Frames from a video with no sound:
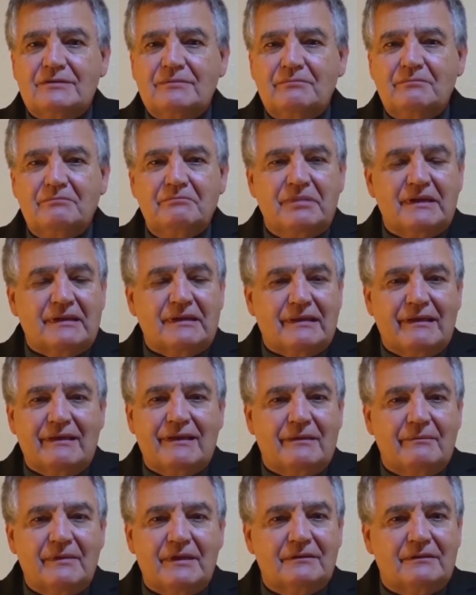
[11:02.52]
it is
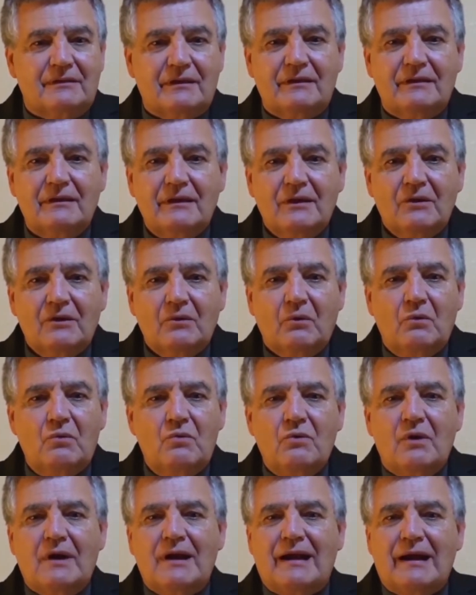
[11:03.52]
truly a path that
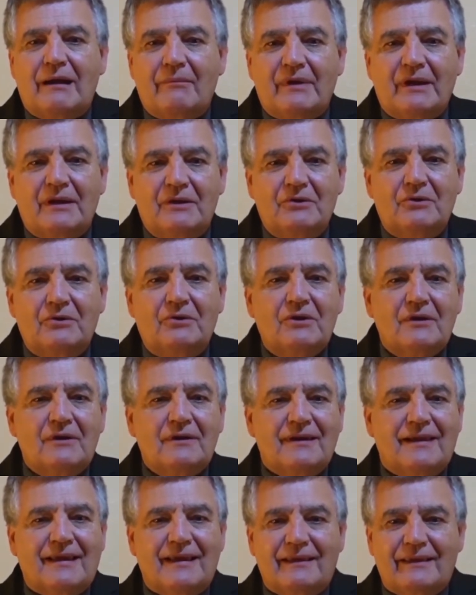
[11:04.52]
leads to the ruin of the
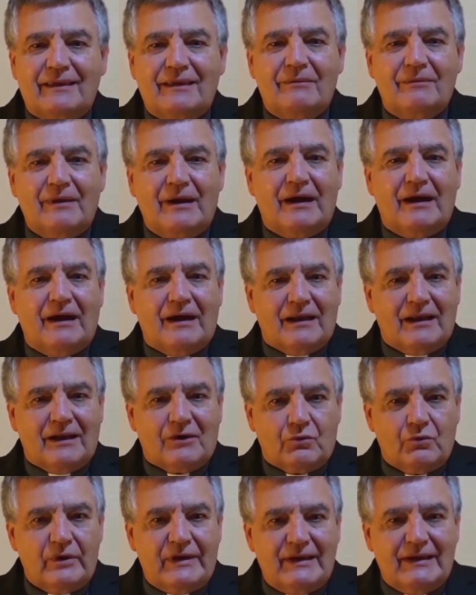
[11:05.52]
church,
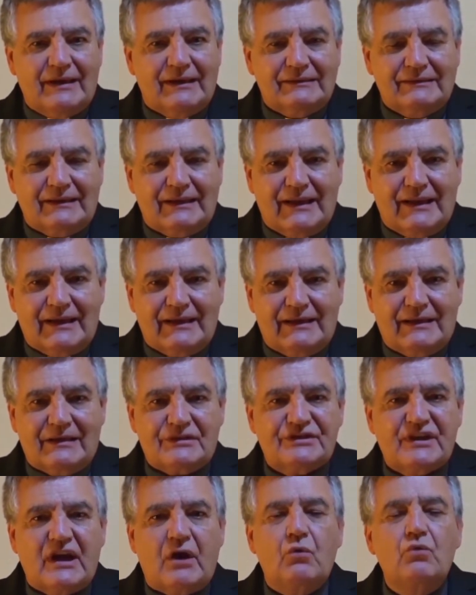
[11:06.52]
a
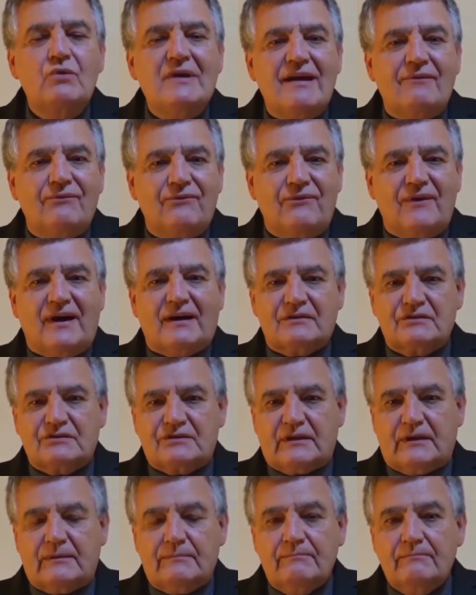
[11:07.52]
farce.
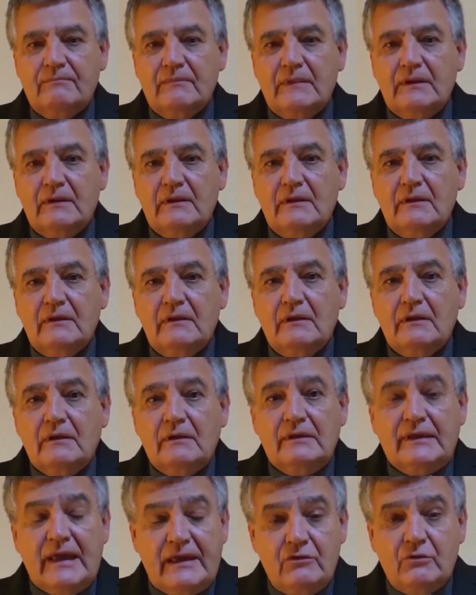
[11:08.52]

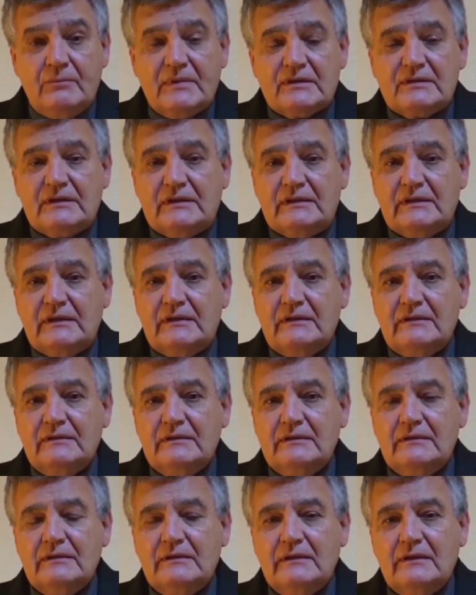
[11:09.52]
And he went
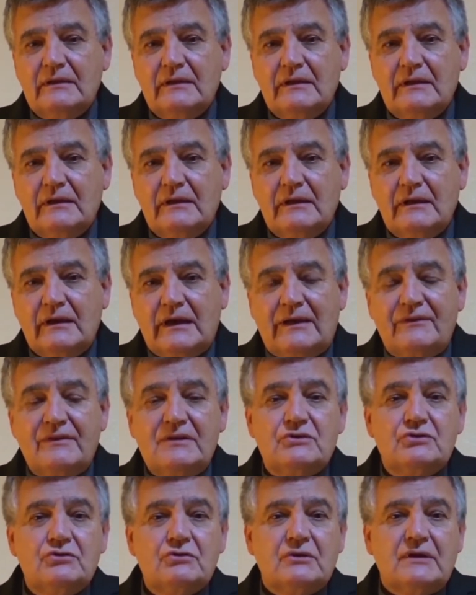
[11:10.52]
further, saying
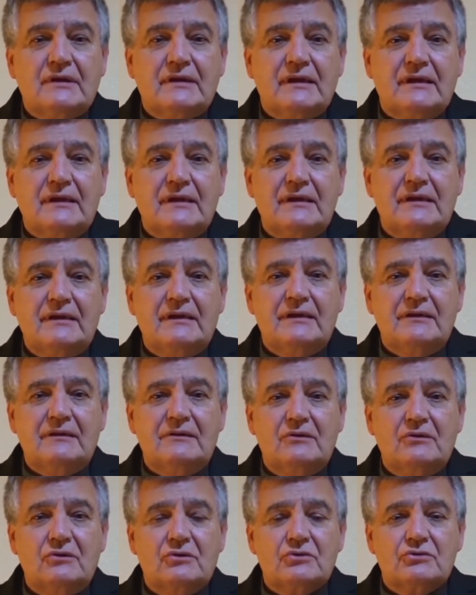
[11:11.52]
that the bishops
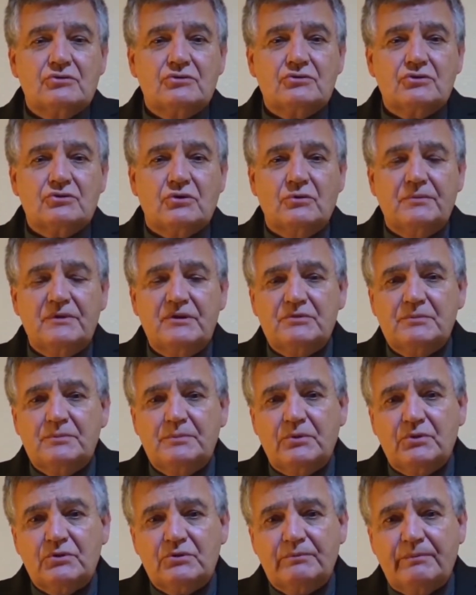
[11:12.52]
seem more and
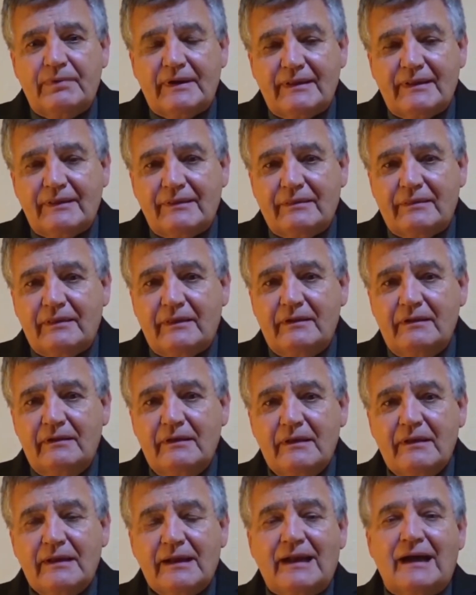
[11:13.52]
more like the leaders
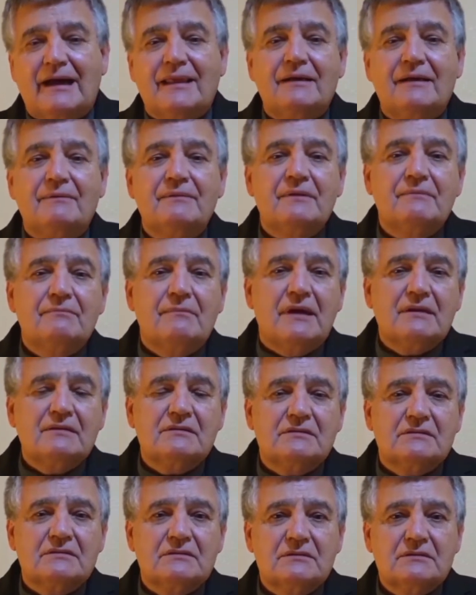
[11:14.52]
of a
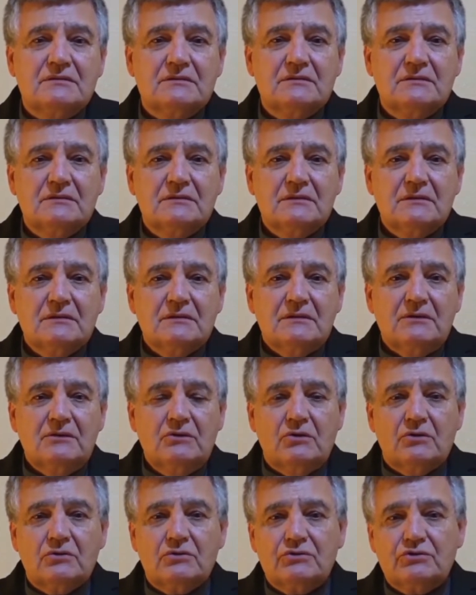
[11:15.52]

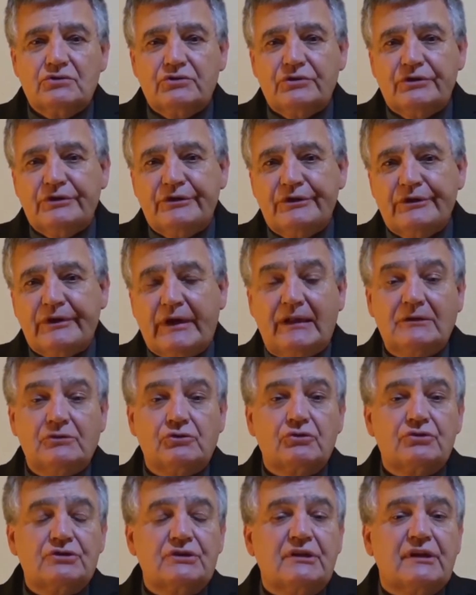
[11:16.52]
multinational
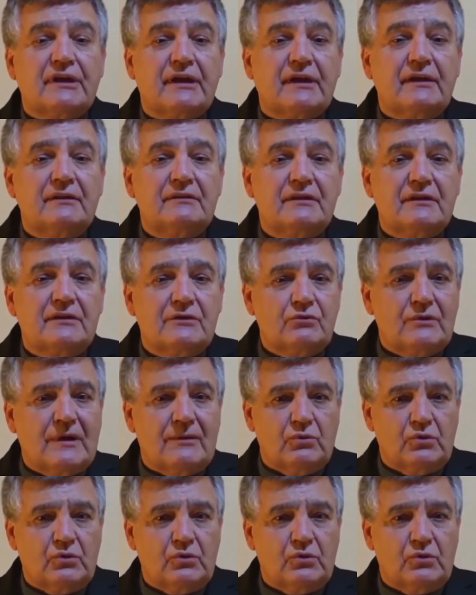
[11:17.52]
company